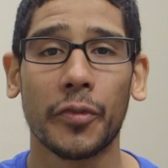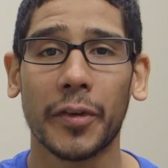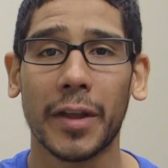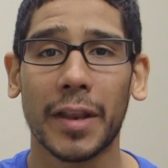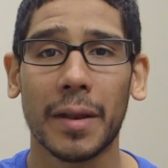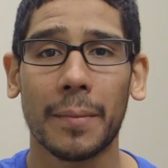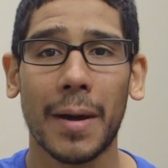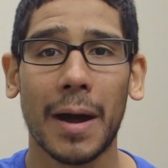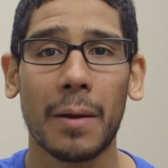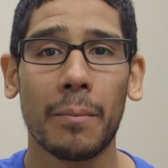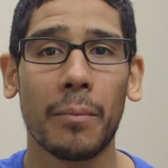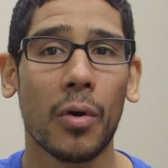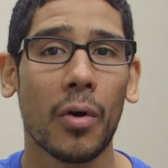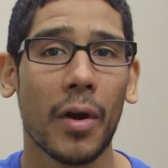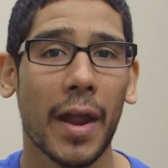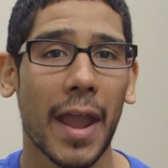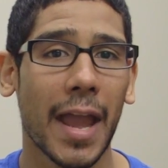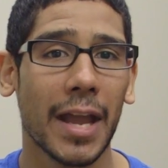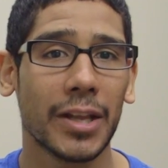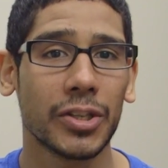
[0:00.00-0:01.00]
forget about
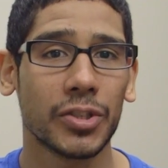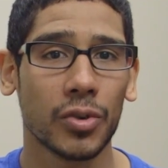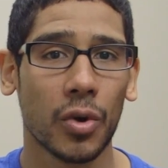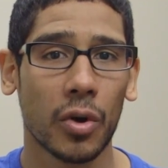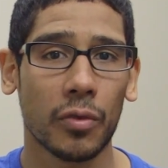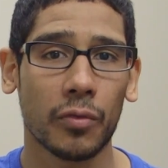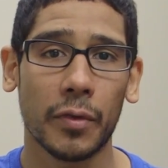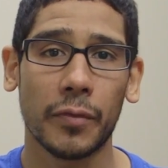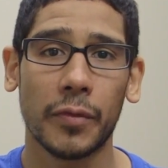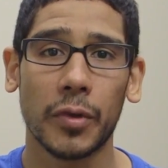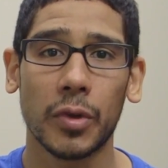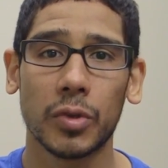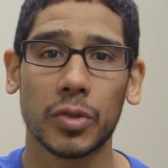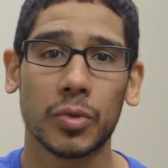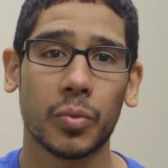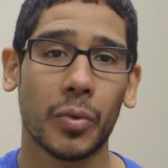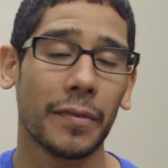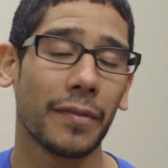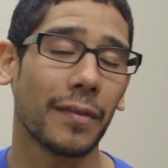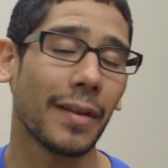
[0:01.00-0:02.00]
more hands-on
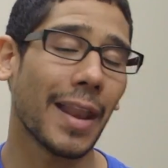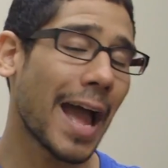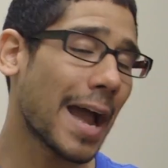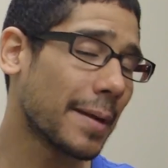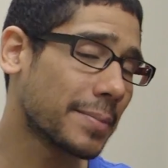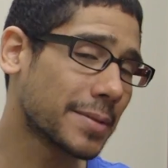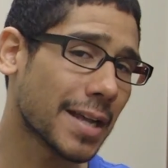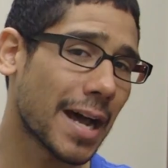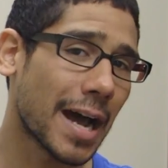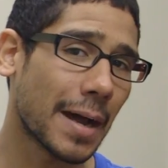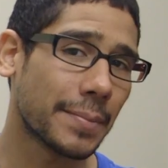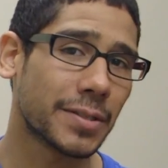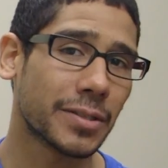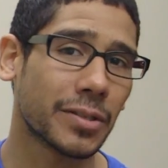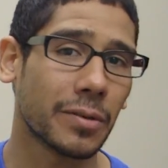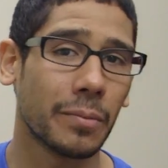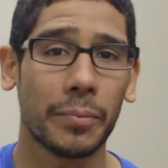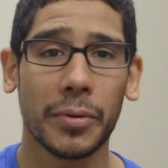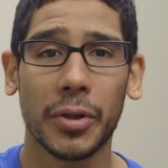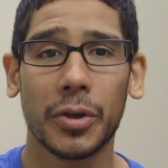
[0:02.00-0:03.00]
reviews with laptops,
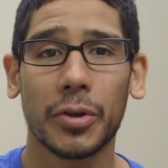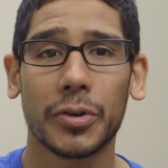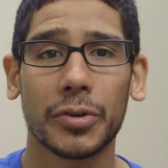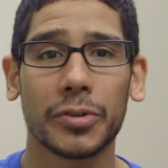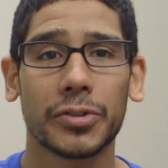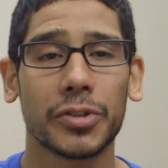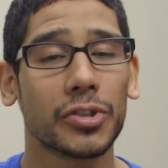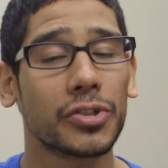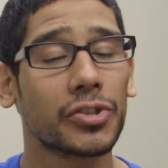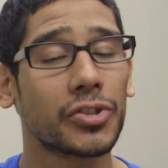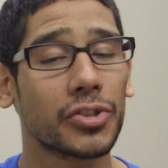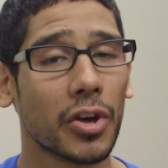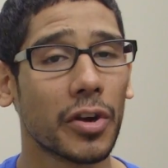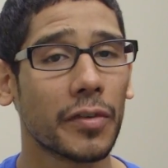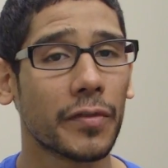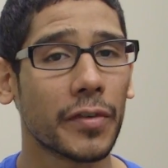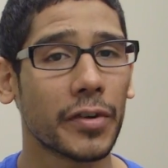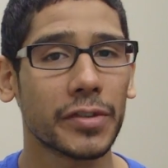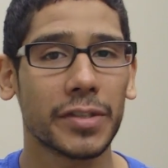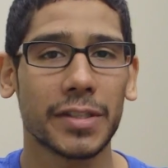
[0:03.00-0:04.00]
computers,
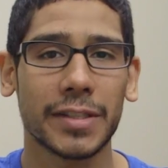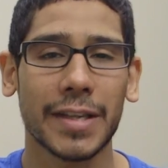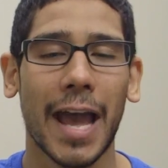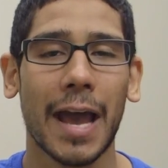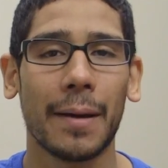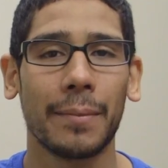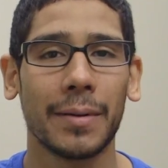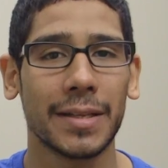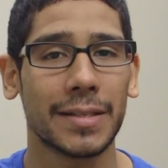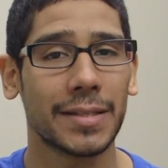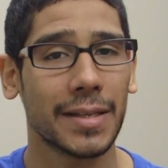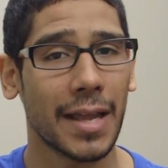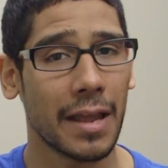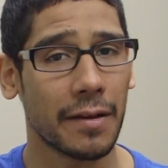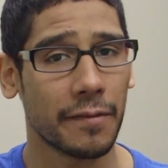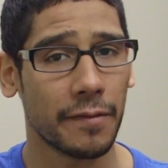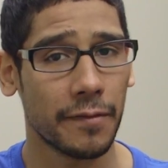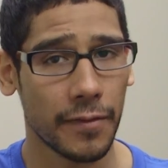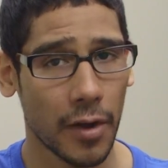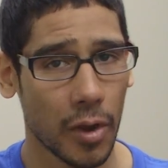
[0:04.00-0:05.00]
servers, tablets,
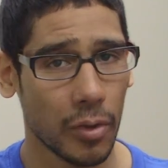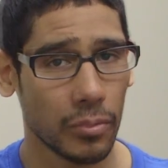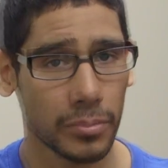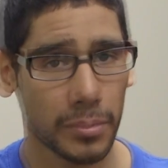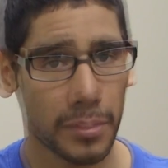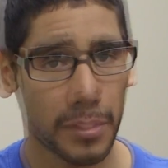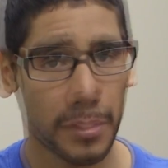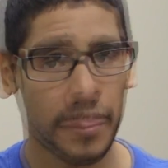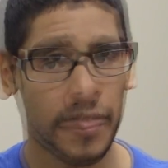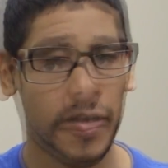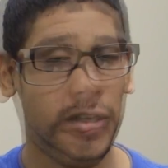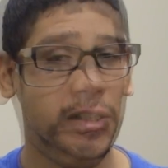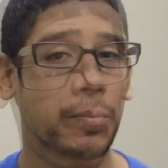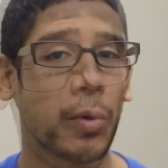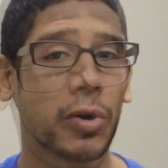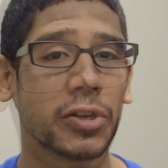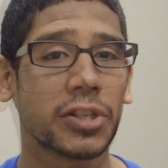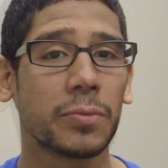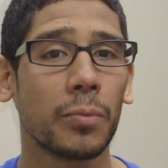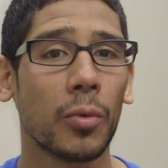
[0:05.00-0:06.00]
and phones. There's
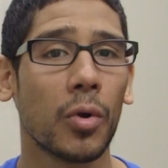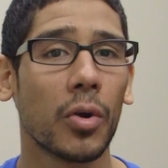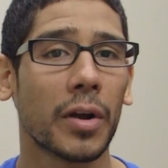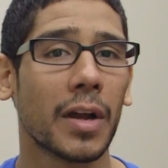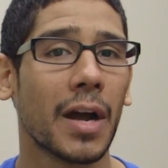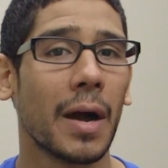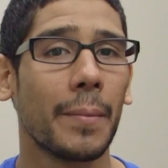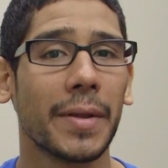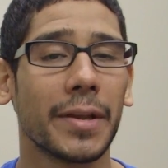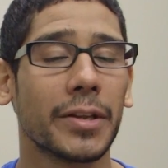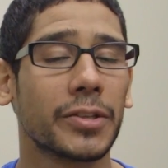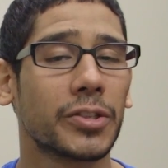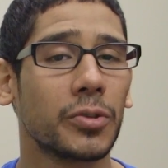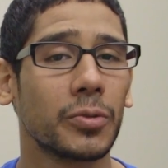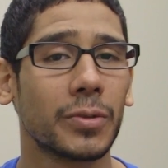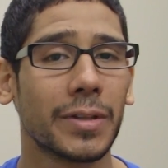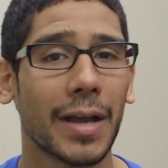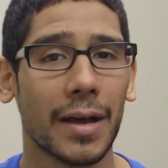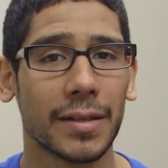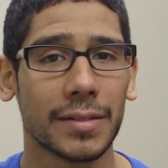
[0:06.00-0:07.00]
much more coming in
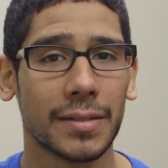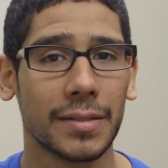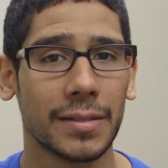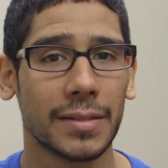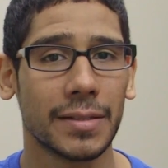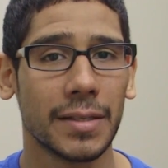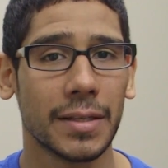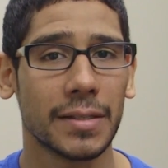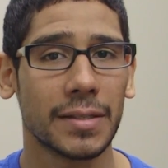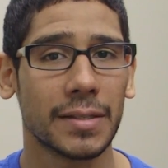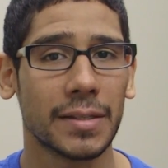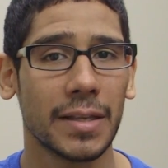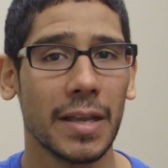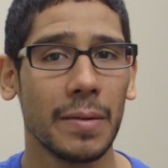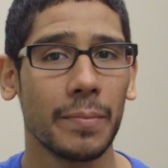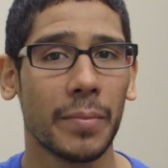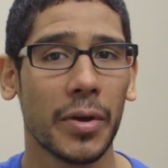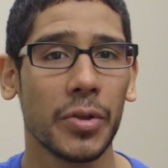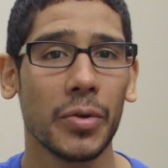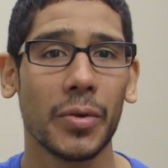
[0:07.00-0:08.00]

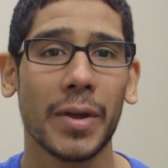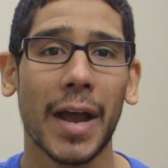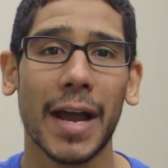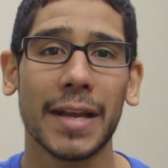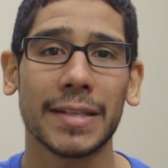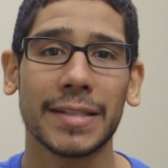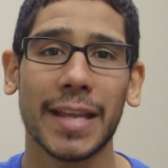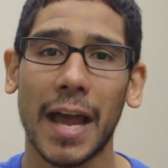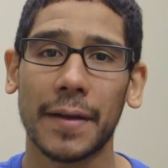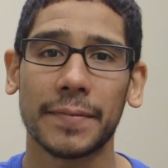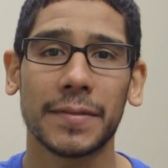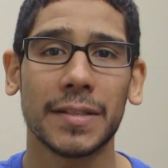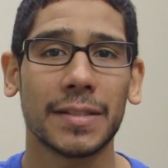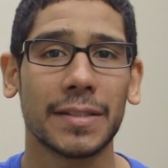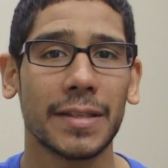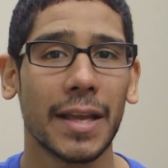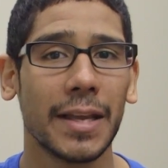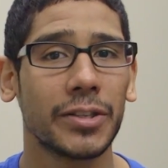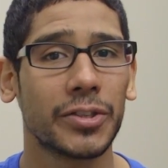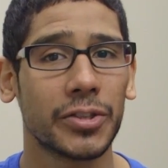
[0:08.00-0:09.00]
2016, but you guys have to
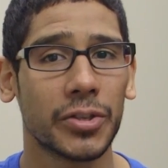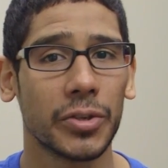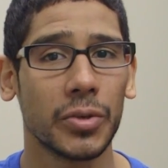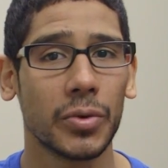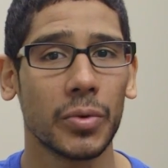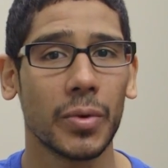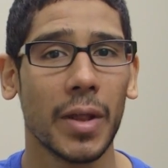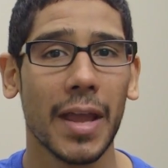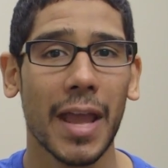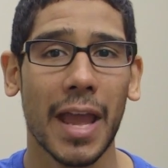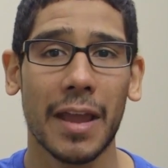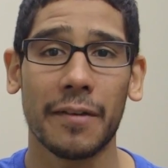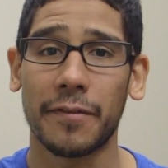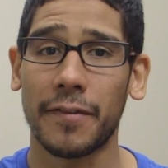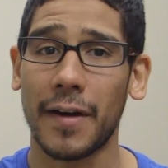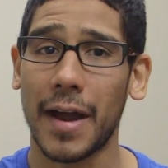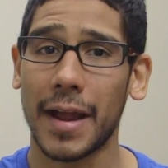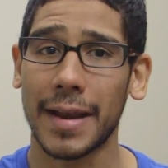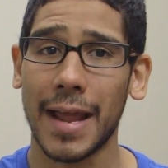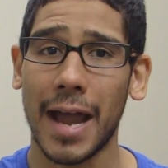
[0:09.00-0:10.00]
stay tuned and
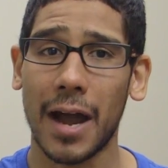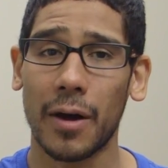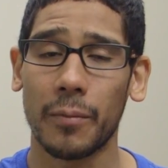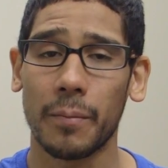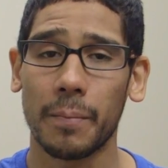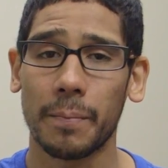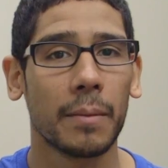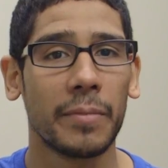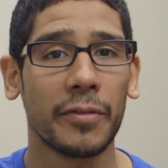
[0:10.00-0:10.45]
find out.